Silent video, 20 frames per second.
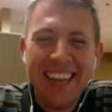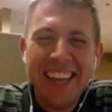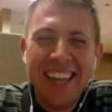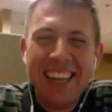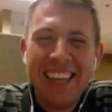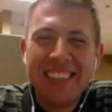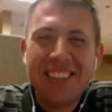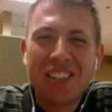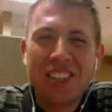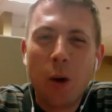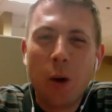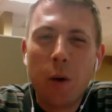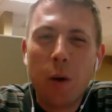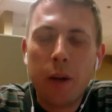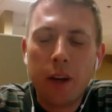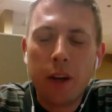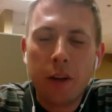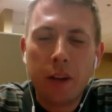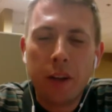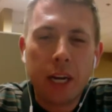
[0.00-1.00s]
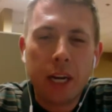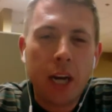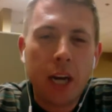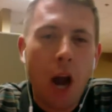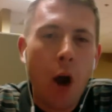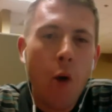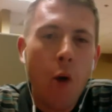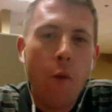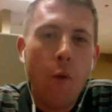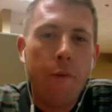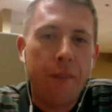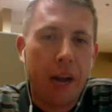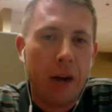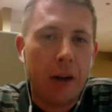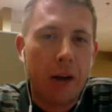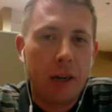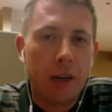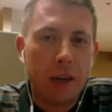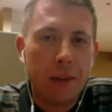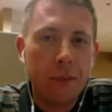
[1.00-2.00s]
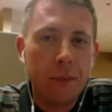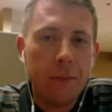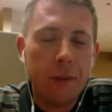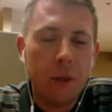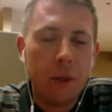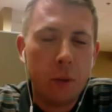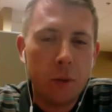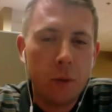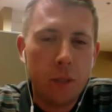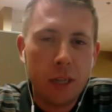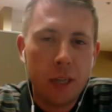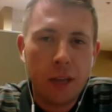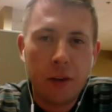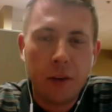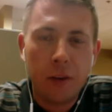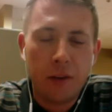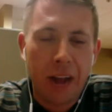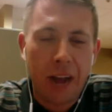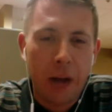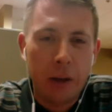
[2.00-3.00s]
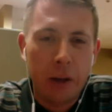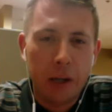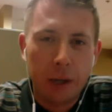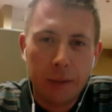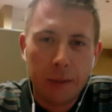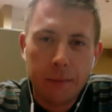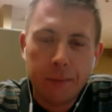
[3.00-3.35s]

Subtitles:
So you're the co-founder. Who's the other founder?